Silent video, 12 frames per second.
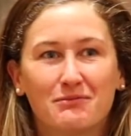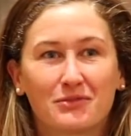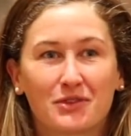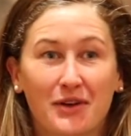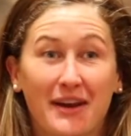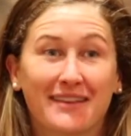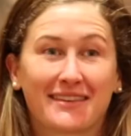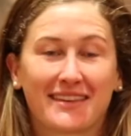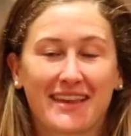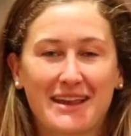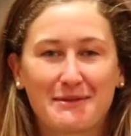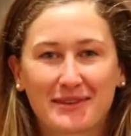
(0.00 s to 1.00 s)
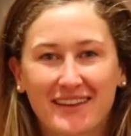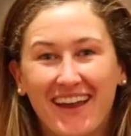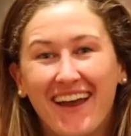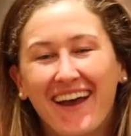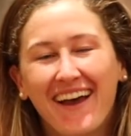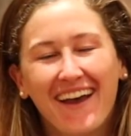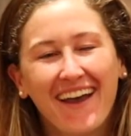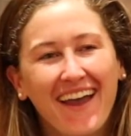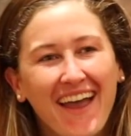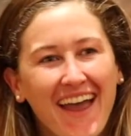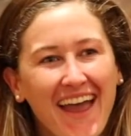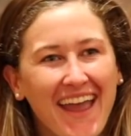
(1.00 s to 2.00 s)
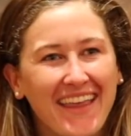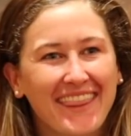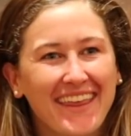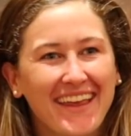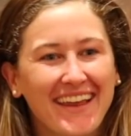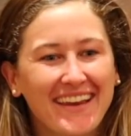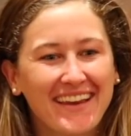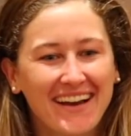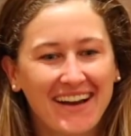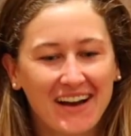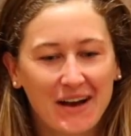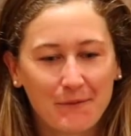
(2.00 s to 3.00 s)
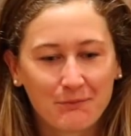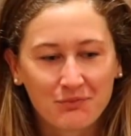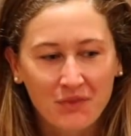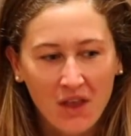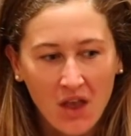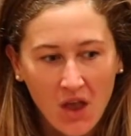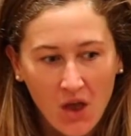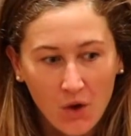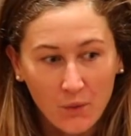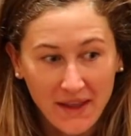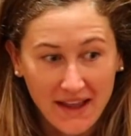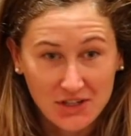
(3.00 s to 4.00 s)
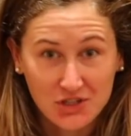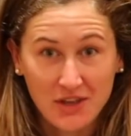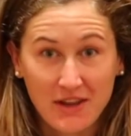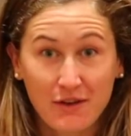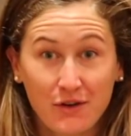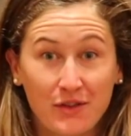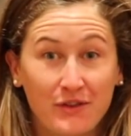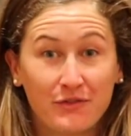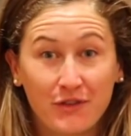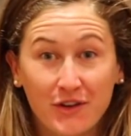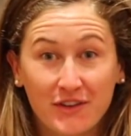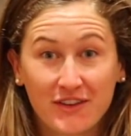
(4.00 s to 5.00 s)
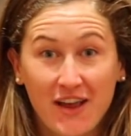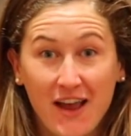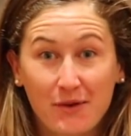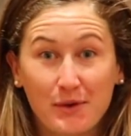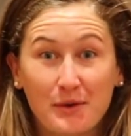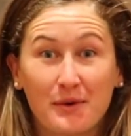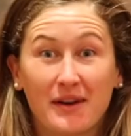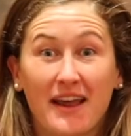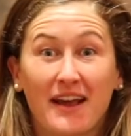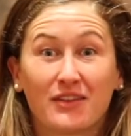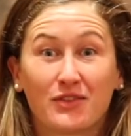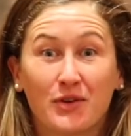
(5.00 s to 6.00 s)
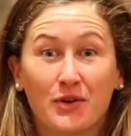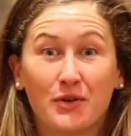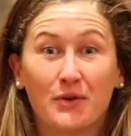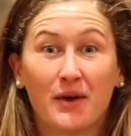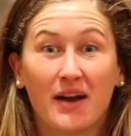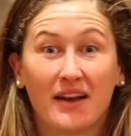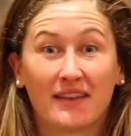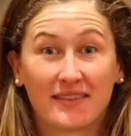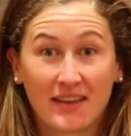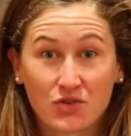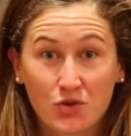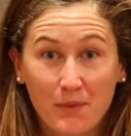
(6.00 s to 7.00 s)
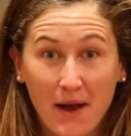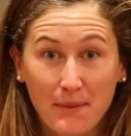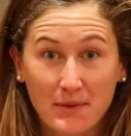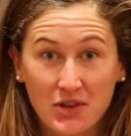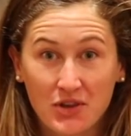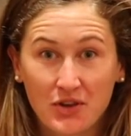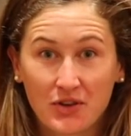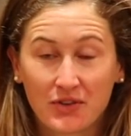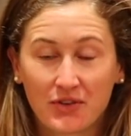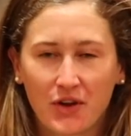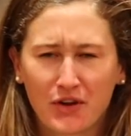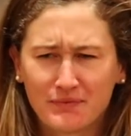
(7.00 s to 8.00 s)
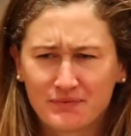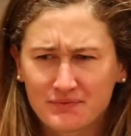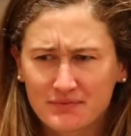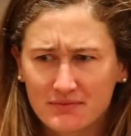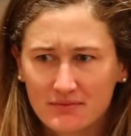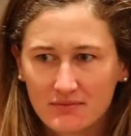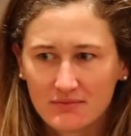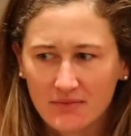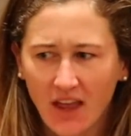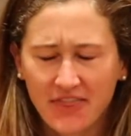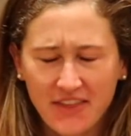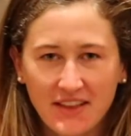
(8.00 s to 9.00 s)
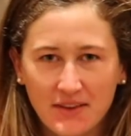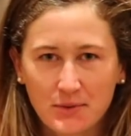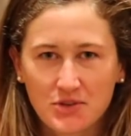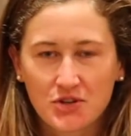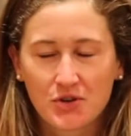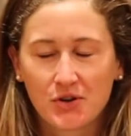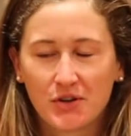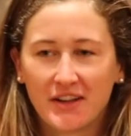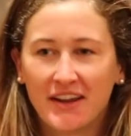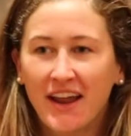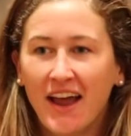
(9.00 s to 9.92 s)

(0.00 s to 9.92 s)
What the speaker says: Great sleeps. And then we actually, on the first night, we went out to Central Barbecue, so I think that's what you call it.